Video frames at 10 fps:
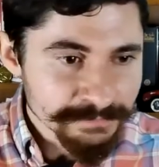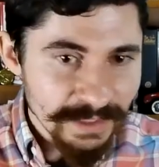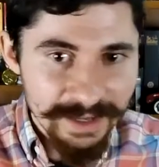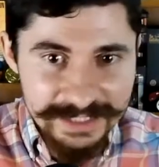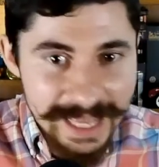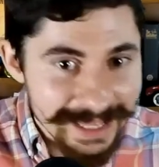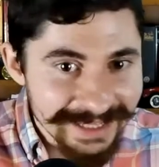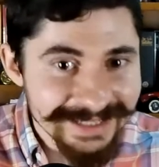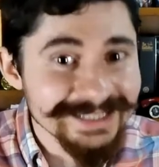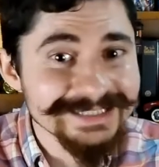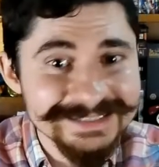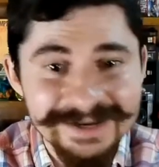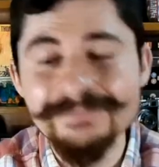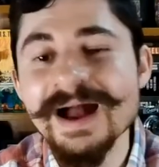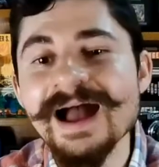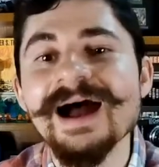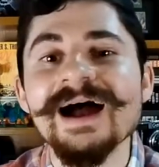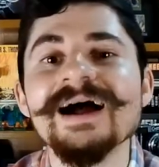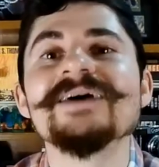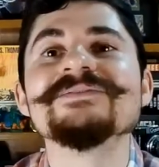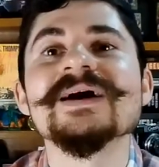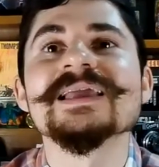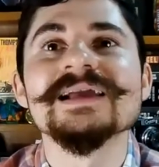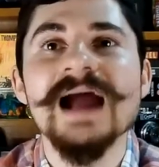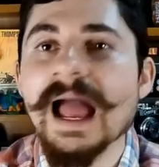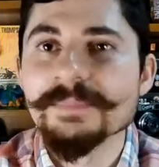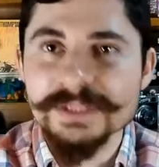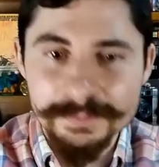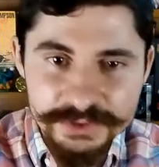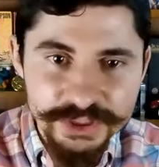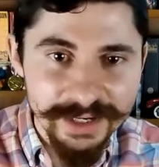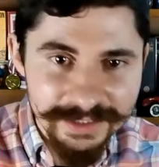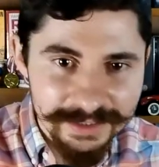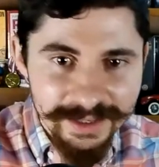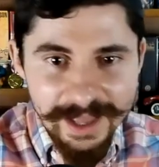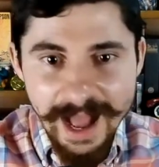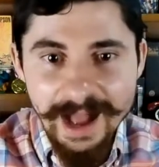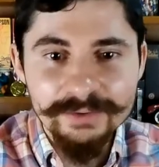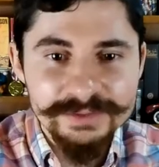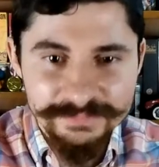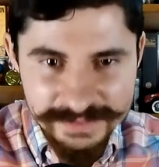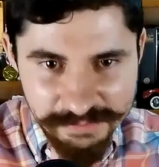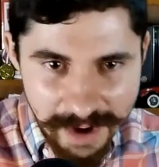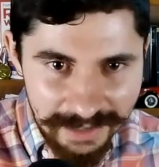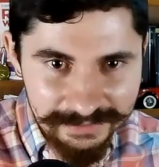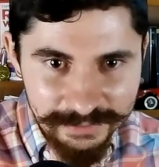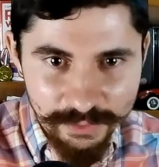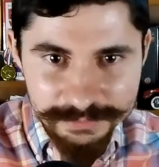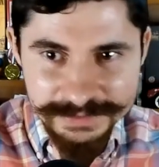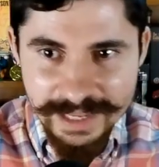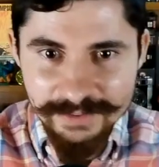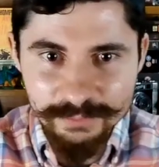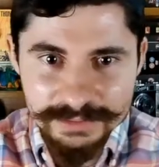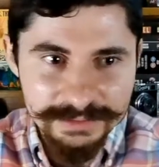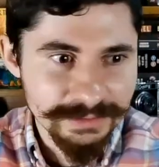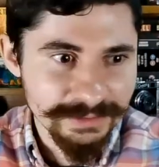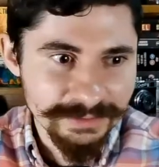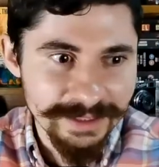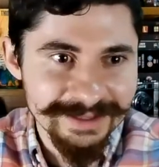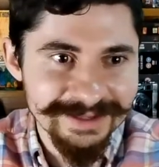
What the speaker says: Like some fucking hyped up junkie out of his mind. You know what I'm saying? With a